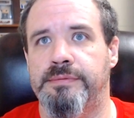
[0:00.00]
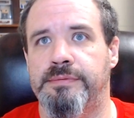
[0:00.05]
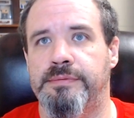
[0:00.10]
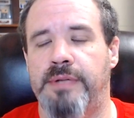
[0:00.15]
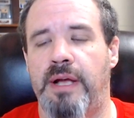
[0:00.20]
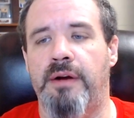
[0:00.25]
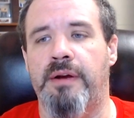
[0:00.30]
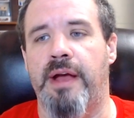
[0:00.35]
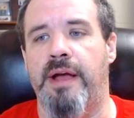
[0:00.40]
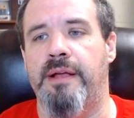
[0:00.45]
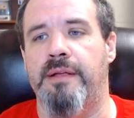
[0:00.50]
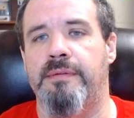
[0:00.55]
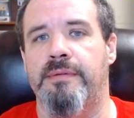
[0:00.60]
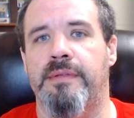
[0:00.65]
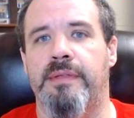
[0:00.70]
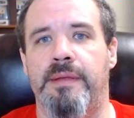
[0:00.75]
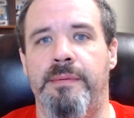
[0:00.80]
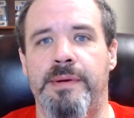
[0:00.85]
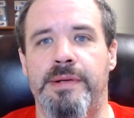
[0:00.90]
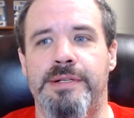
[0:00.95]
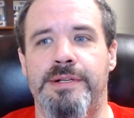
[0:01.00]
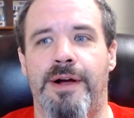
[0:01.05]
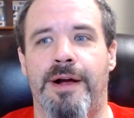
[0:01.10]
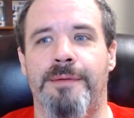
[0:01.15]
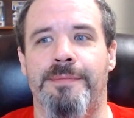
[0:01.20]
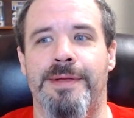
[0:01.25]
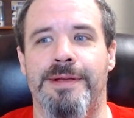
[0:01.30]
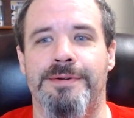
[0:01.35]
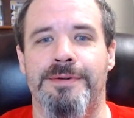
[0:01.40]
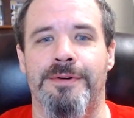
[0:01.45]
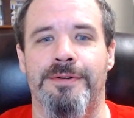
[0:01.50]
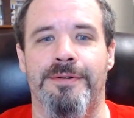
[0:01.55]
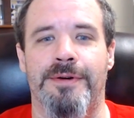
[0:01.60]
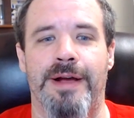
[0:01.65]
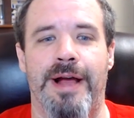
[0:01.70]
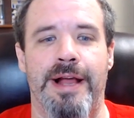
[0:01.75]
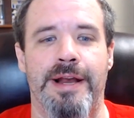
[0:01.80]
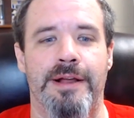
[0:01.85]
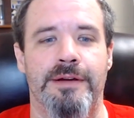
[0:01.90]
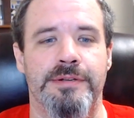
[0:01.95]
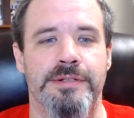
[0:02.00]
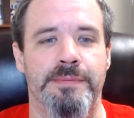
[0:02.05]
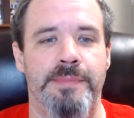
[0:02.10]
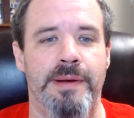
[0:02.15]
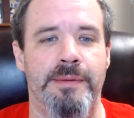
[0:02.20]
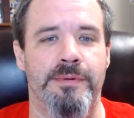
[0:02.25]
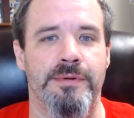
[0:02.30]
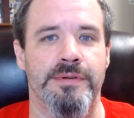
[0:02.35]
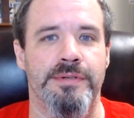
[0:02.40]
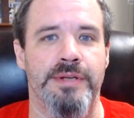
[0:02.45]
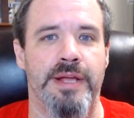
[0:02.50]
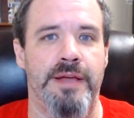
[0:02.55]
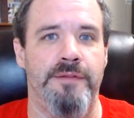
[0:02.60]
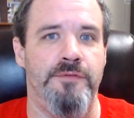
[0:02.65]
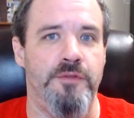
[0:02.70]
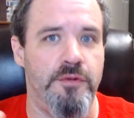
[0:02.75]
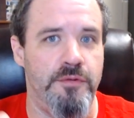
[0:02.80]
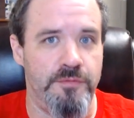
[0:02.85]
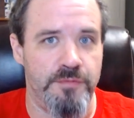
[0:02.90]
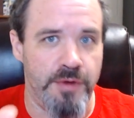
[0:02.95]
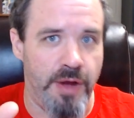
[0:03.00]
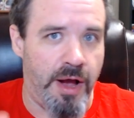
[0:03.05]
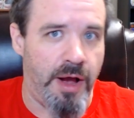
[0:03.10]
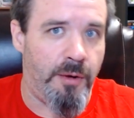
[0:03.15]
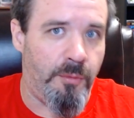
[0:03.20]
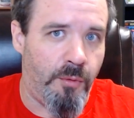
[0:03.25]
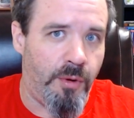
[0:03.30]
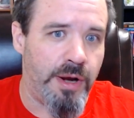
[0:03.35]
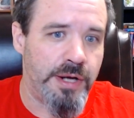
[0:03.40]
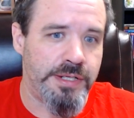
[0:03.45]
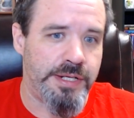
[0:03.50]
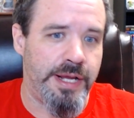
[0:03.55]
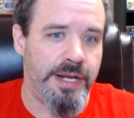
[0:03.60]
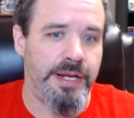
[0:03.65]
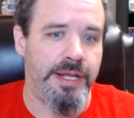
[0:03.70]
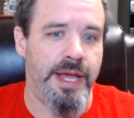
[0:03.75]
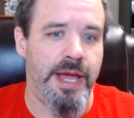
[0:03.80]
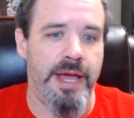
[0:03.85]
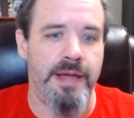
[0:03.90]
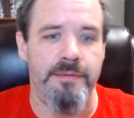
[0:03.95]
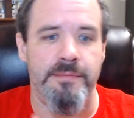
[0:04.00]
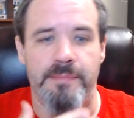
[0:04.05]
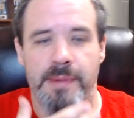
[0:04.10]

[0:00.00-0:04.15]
Okay, let me stop this real quick. I know some people if you've not watched Endgame,